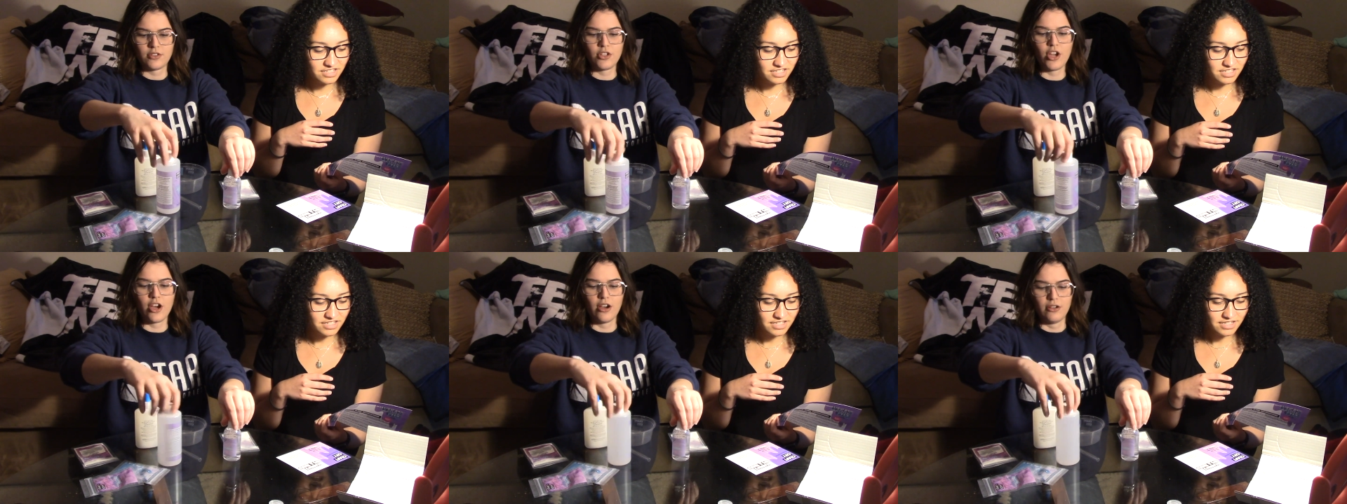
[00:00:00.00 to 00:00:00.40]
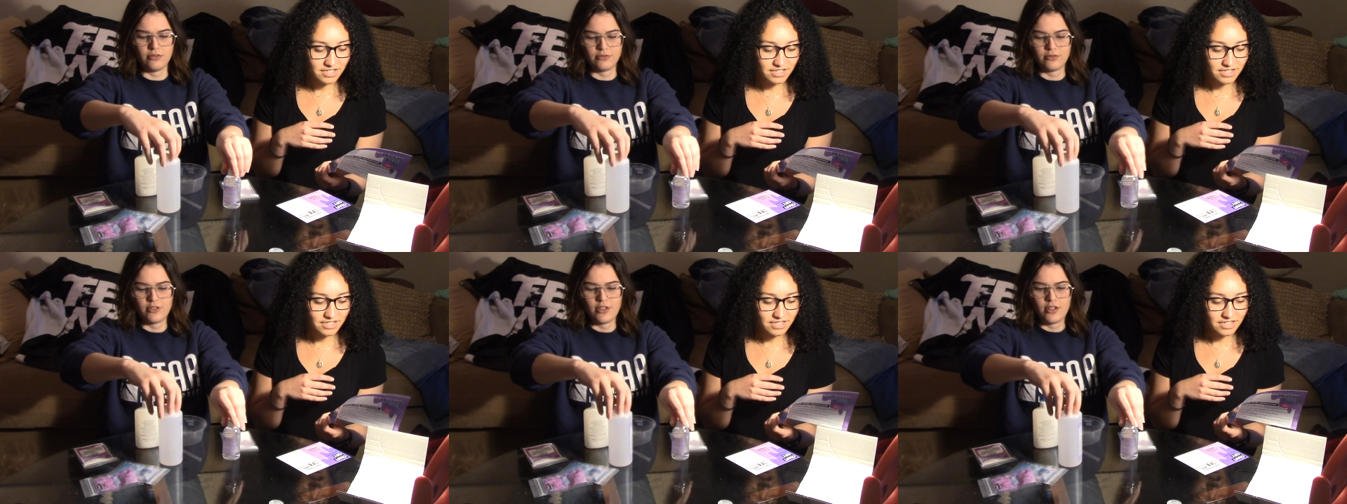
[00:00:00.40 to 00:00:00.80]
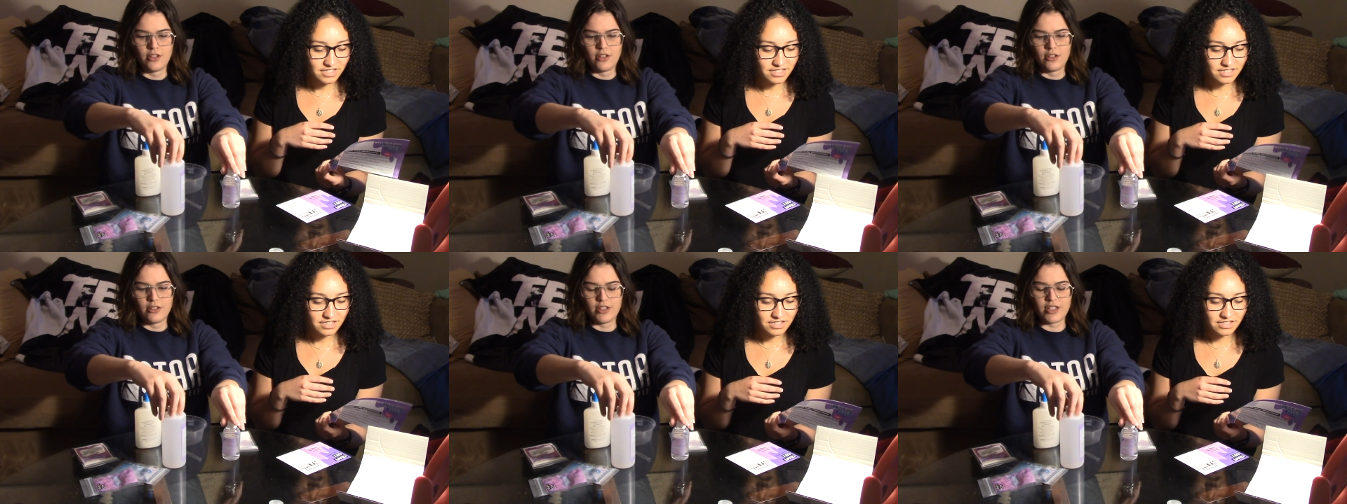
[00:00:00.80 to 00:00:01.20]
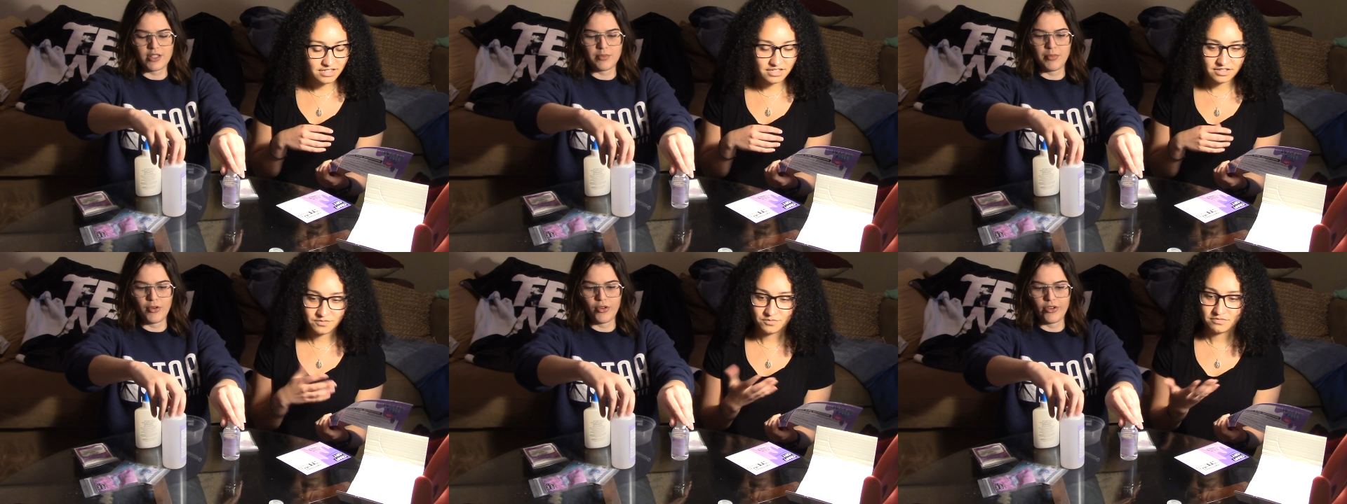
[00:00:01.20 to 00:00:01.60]
Speaker 1: No,
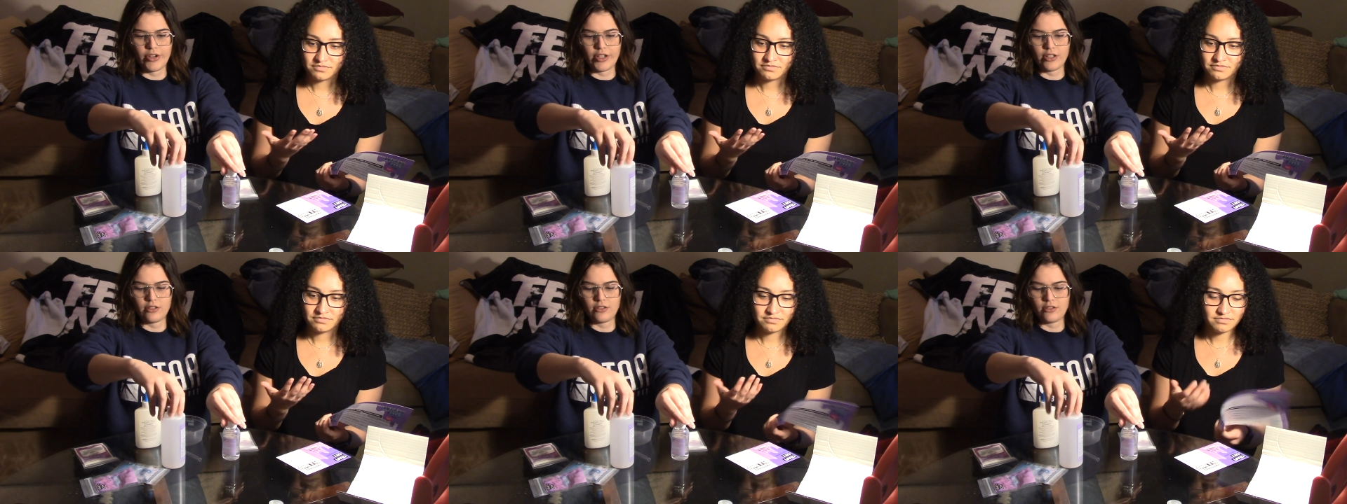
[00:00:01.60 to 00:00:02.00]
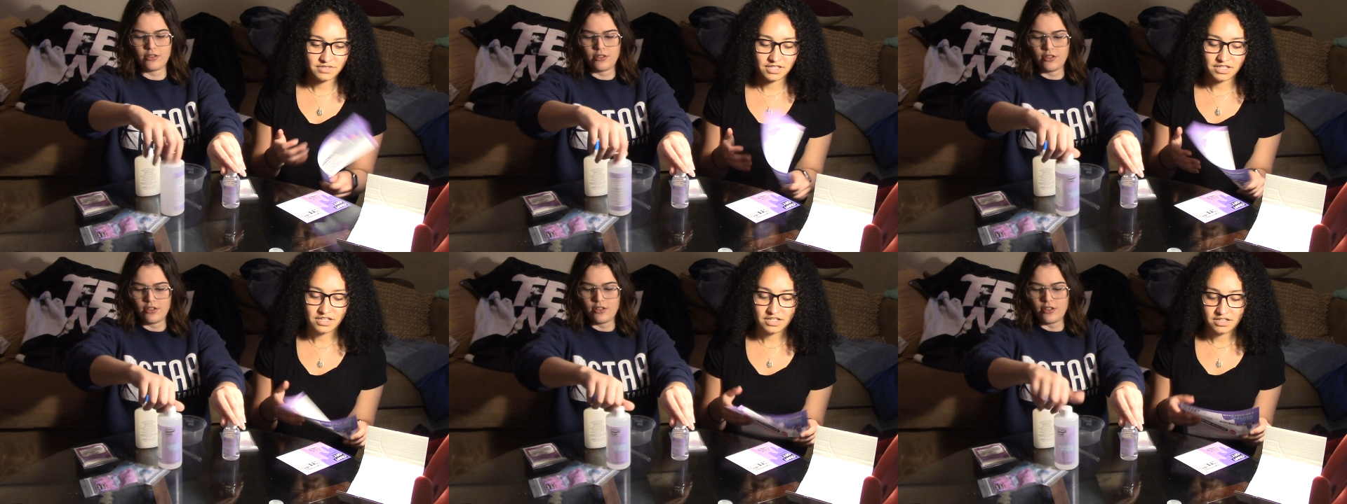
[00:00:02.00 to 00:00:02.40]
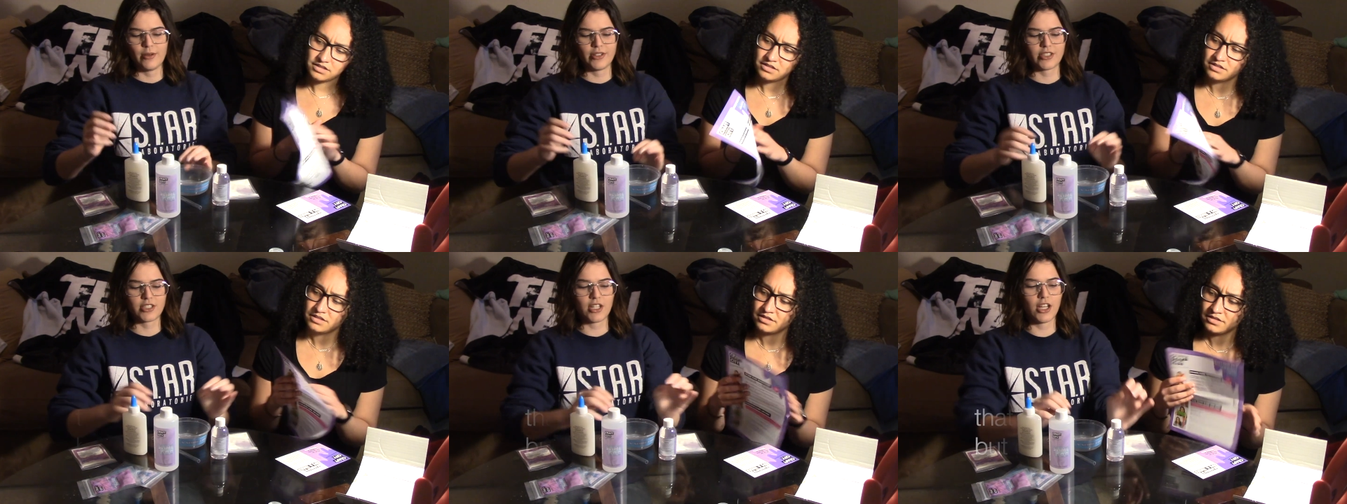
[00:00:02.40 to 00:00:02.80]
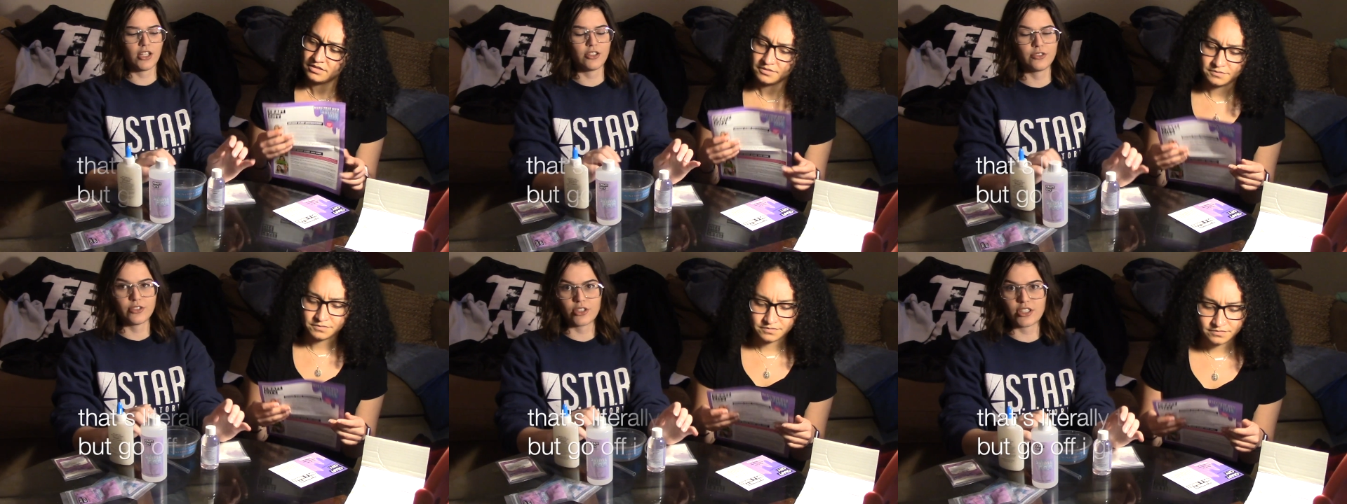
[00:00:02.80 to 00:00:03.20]
that's boring. On the
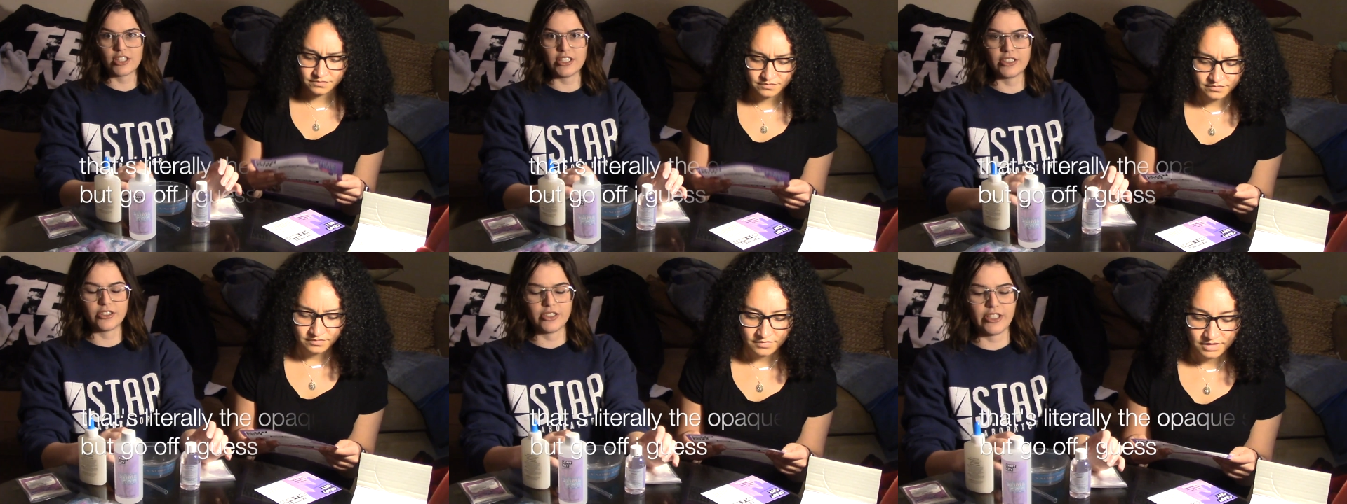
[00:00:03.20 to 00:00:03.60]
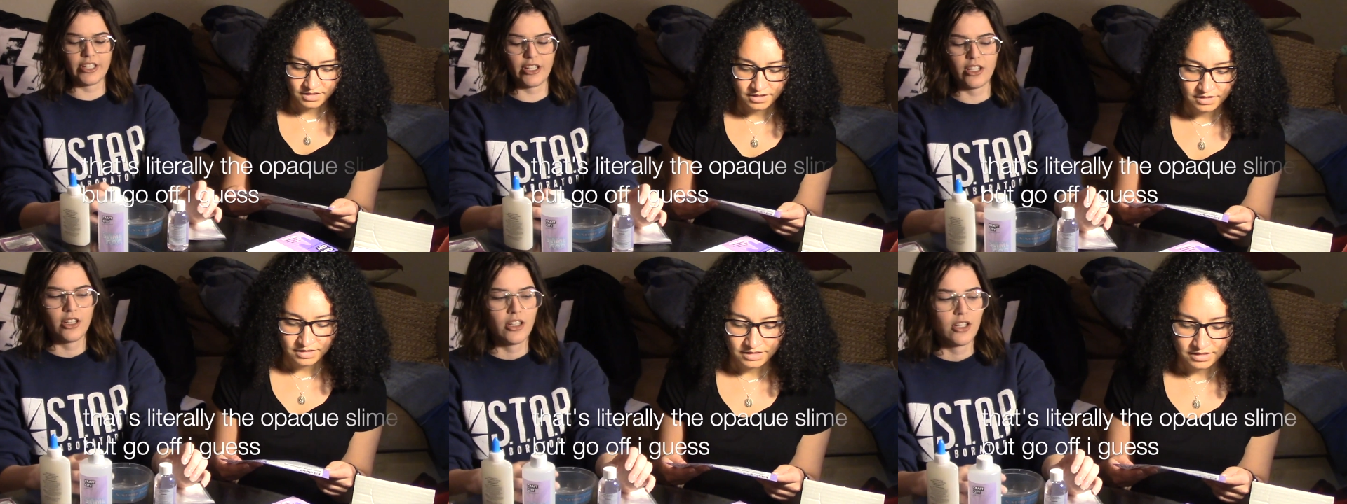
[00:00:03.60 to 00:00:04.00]
colorful, glittery,